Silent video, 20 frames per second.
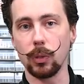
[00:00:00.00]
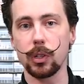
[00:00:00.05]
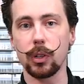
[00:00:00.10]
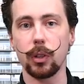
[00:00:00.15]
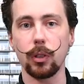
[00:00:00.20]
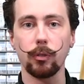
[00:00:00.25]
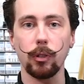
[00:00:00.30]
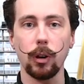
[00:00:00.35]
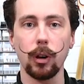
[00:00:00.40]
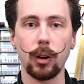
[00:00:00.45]
So
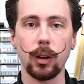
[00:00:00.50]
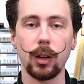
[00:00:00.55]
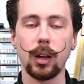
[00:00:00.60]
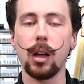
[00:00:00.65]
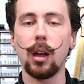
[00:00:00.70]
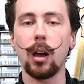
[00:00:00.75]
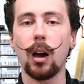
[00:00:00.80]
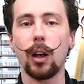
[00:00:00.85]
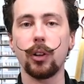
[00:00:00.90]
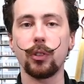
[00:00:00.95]
there are
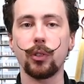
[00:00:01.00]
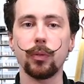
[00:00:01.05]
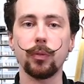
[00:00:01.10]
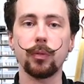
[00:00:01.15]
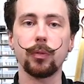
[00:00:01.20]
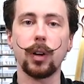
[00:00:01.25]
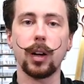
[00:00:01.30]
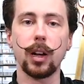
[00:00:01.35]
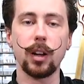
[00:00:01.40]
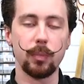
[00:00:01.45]

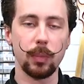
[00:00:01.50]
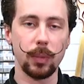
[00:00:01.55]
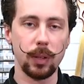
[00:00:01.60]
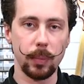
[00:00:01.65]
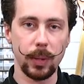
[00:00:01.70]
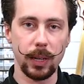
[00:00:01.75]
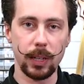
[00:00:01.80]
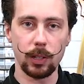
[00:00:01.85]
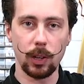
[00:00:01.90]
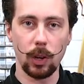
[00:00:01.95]

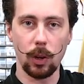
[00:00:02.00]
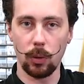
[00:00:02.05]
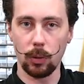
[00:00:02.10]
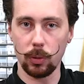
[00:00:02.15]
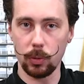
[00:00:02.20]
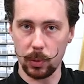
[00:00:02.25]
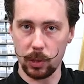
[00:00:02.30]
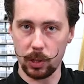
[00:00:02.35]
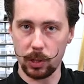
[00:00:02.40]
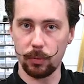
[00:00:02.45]
105mm
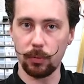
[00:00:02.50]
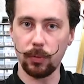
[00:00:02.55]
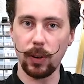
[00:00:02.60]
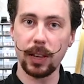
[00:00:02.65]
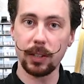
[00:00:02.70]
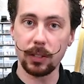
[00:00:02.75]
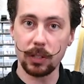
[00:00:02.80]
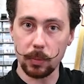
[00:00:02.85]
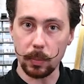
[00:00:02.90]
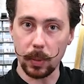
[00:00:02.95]
holes, which is
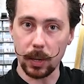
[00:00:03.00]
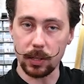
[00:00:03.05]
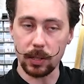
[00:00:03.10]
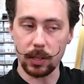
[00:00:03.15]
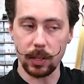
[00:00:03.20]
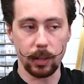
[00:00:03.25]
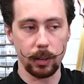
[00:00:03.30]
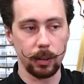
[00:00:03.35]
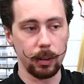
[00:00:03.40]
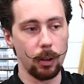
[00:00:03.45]
fan
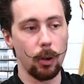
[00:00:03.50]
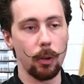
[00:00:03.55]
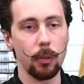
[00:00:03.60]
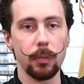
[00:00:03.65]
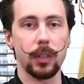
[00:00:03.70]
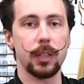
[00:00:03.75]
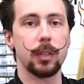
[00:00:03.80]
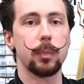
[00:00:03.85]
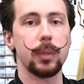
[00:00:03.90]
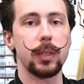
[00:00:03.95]
spacing on
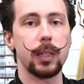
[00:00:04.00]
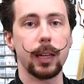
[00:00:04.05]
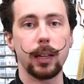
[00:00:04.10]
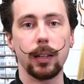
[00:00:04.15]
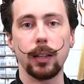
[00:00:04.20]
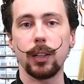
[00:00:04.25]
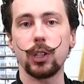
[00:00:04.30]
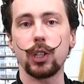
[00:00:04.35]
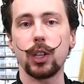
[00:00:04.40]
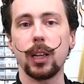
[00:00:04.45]
this
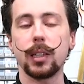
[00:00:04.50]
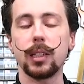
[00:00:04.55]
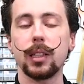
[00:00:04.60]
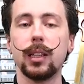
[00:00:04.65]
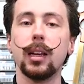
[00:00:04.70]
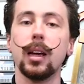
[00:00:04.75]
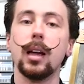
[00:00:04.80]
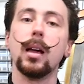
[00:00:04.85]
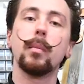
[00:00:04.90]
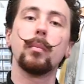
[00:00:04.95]
particular chassis,
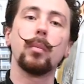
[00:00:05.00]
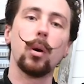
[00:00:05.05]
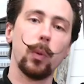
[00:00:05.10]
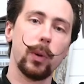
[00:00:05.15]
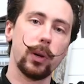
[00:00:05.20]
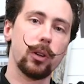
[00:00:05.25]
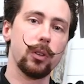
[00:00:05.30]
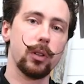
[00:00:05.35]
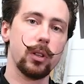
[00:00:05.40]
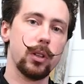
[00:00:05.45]
but we
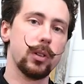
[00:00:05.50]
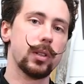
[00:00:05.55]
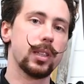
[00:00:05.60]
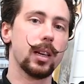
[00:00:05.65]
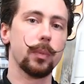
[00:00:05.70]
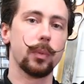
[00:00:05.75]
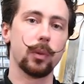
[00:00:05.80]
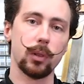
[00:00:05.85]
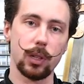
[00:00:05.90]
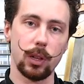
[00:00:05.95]
couldn't use
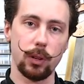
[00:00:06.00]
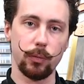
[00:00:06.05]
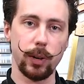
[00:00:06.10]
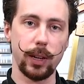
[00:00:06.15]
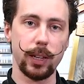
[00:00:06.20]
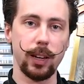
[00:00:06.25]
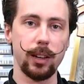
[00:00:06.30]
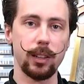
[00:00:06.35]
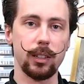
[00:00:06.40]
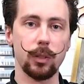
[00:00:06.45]
that because our
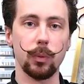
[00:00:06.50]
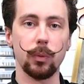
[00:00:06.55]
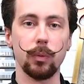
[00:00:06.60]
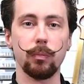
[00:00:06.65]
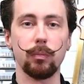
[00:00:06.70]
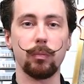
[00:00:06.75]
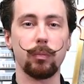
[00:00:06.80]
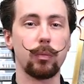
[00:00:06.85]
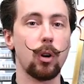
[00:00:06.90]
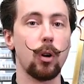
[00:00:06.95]
radiator
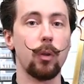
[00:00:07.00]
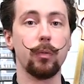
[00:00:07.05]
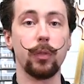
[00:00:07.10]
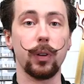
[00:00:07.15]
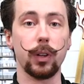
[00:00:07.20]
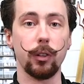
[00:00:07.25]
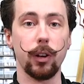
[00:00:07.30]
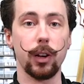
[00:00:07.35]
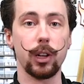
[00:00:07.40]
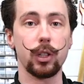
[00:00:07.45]

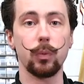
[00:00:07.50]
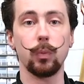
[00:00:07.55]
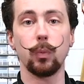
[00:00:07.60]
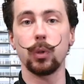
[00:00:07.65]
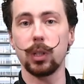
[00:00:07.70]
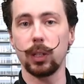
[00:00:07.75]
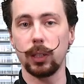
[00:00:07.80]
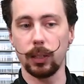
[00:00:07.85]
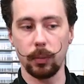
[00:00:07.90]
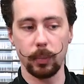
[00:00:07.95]
configuration
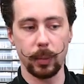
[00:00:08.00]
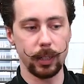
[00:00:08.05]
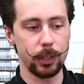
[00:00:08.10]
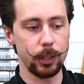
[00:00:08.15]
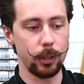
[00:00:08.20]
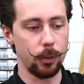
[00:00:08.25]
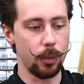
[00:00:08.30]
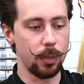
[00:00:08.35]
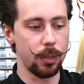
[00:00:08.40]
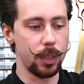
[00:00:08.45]
was a little bit
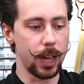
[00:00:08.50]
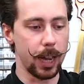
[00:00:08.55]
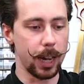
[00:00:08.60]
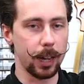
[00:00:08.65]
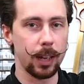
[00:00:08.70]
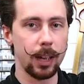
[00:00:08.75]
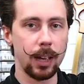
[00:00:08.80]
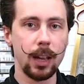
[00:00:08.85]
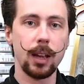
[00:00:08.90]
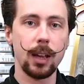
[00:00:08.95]
too thick.